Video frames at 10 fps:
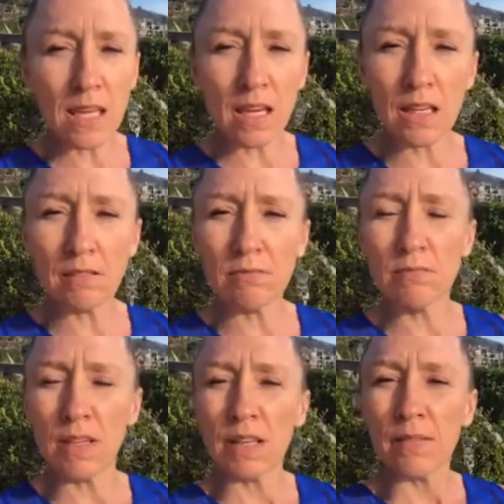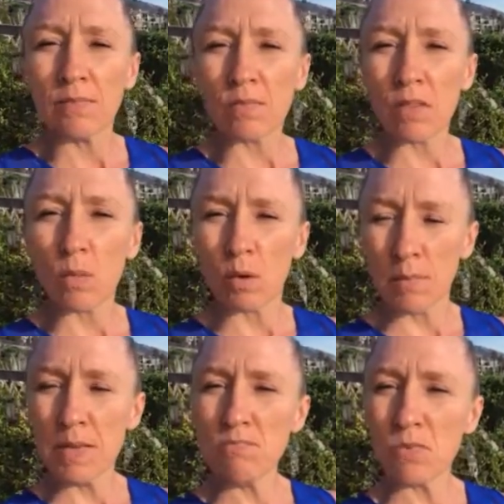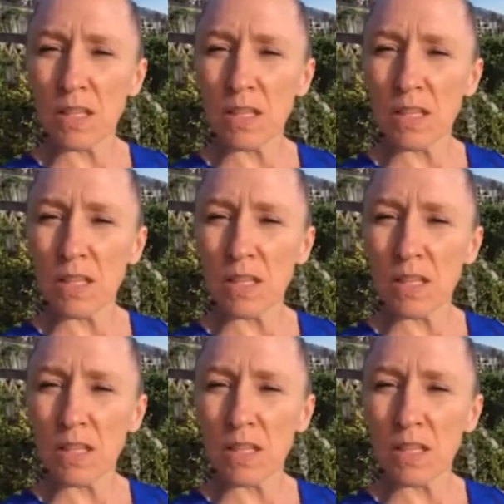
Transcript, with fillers: thin, women